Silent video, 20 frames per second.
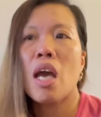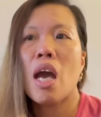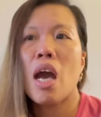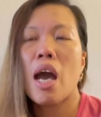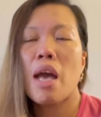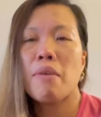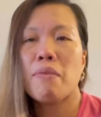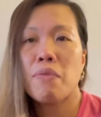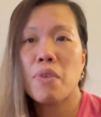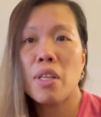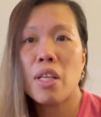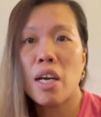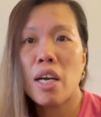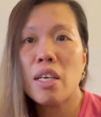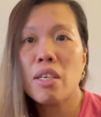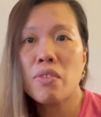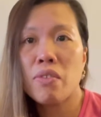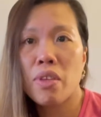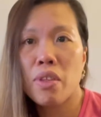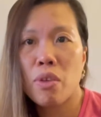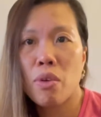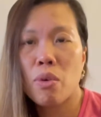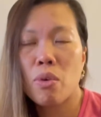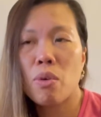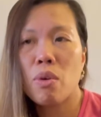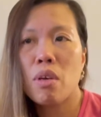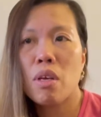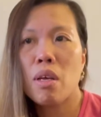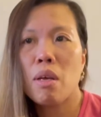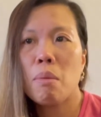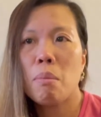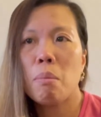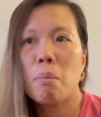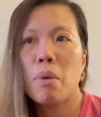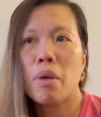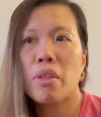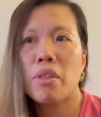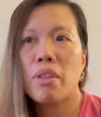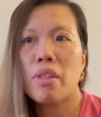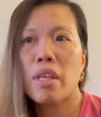I feel hungry though,
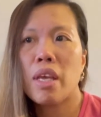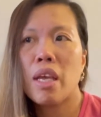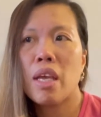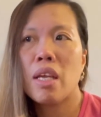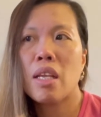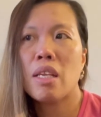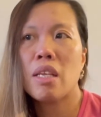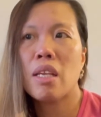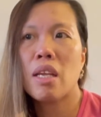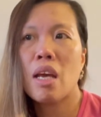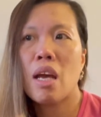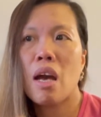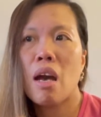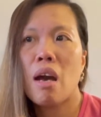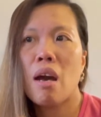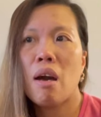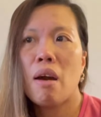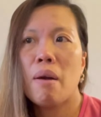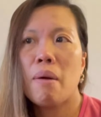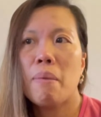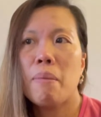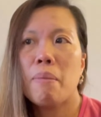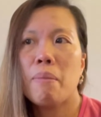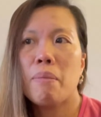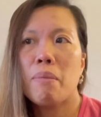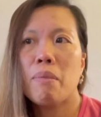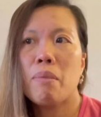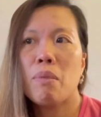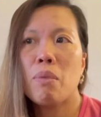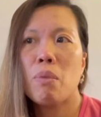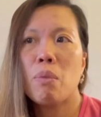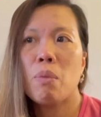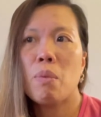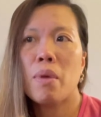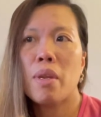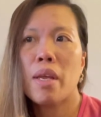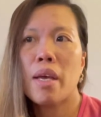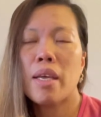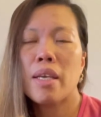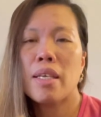but then um,
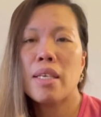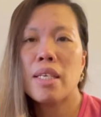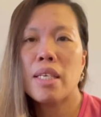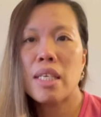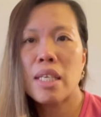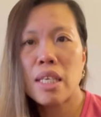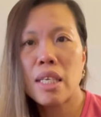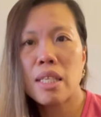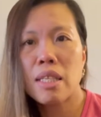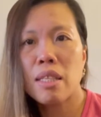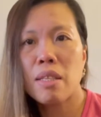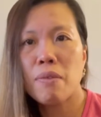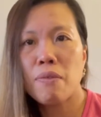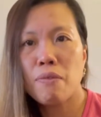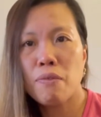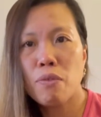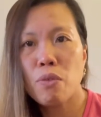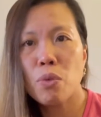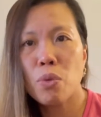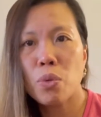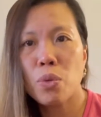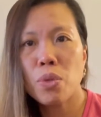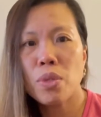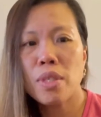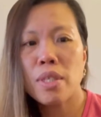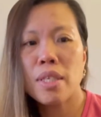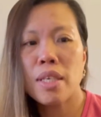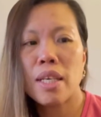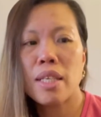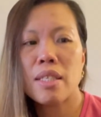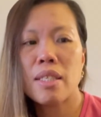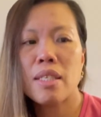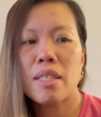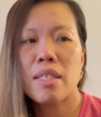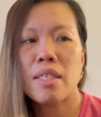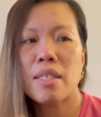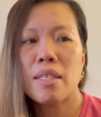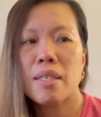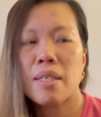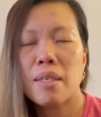when I eat the food,
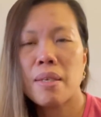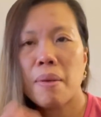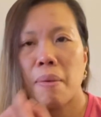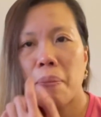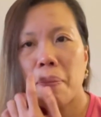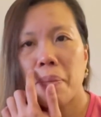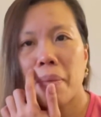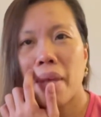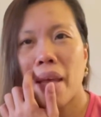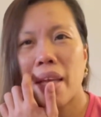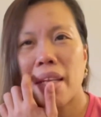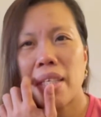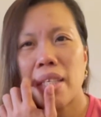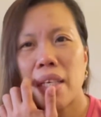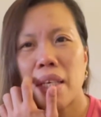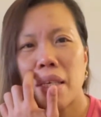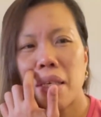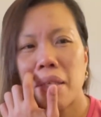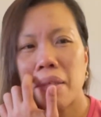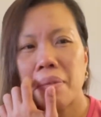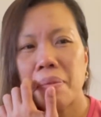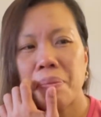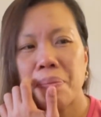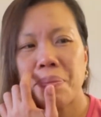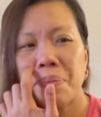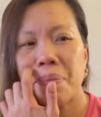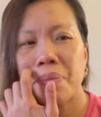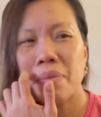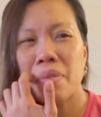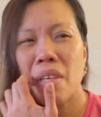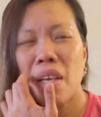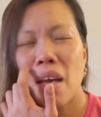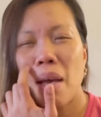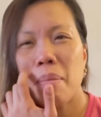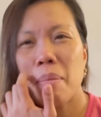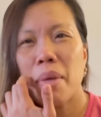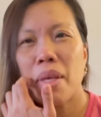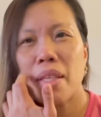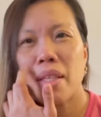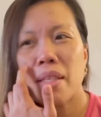it's kind of a
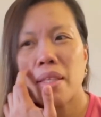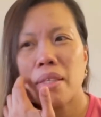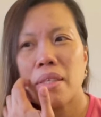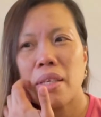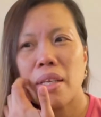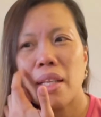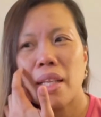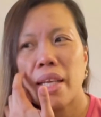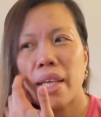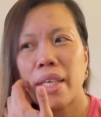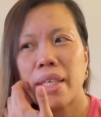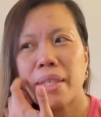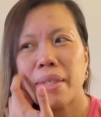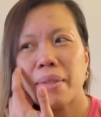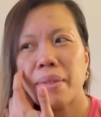bit like